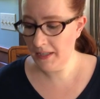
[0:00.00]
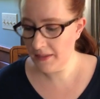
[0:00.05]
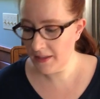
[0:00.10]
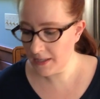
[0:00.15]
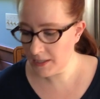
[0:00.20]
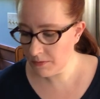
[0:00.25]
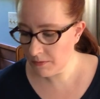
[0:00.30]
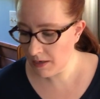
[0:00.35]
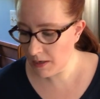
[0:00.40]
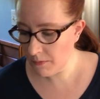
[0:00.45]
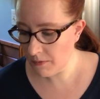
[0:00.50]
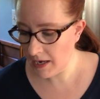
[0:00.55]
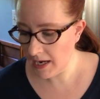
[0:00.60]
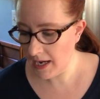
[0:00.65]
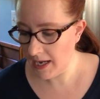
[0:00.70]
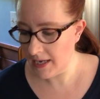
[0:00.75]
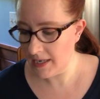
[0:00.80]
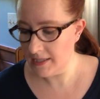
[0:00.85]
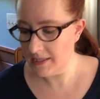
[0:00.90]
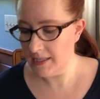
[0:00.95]
that's what I went
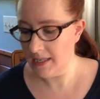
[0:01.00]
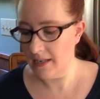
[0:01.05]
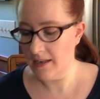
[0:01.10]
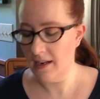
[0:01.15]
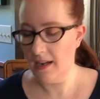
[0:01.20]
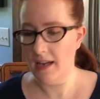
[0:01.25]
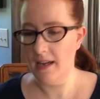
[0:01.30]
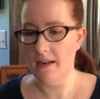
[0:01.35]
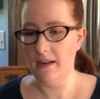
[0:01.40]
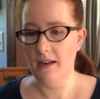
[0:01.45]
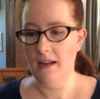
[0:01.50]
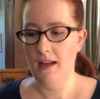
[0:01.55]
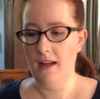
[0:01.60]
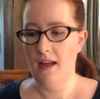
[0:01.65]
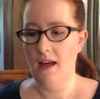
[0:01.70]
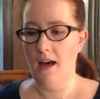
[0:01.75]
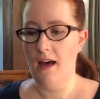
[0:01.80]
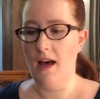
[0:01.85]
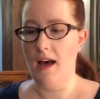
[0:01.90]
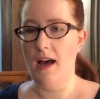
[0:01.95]
ahead and did, and
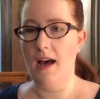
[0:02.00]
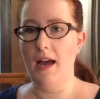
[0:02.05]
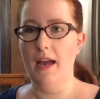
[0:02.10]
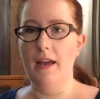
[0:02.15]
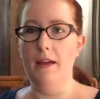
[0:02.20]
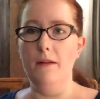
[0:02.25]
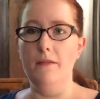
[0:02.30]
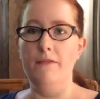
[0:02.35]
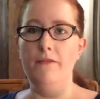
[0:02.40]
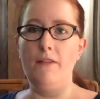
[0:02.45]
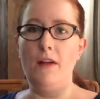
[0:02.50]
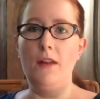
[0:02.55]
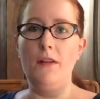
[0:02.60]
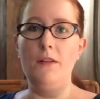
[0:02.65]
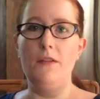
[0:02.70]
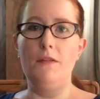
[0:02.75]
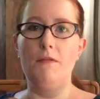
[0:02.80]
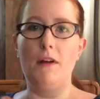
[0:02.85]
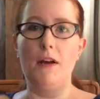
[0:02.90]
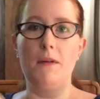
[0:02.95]
I
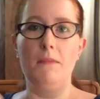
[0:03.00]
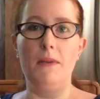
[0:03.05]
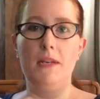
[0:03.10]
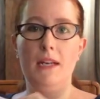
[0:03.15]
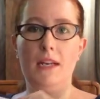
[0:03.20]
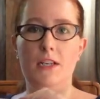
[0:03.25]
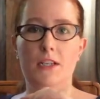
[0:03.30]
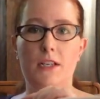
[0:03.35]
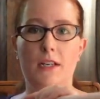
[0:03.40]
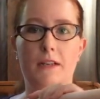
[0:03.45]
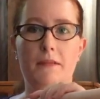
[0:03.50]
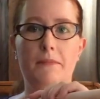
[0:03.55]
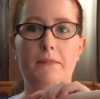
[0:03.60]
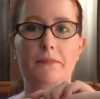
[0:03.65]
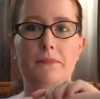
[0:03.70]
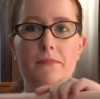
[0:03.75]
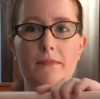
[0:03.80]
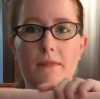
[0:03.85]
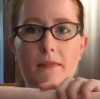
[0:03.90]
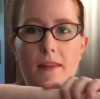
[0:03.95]
followed the recommendation.
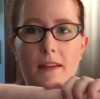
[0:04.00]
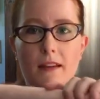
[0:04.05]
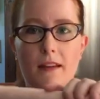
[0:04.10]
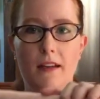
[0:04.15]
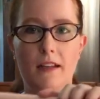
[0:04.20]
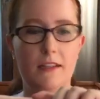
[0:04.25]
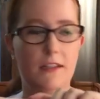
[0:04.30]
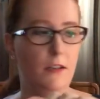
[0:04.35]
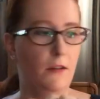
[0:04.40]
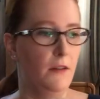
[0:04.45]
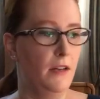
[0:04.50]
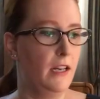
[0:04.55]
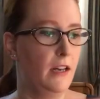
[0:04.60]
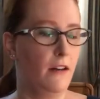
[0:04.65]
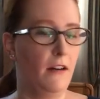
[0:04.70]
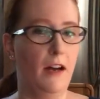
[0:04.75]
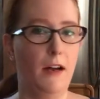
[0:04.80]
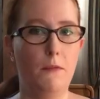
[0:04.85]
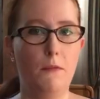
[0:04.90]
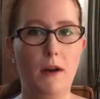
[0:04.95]
And so
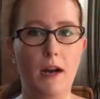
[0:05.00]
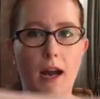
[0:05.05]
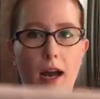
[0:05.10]
here I went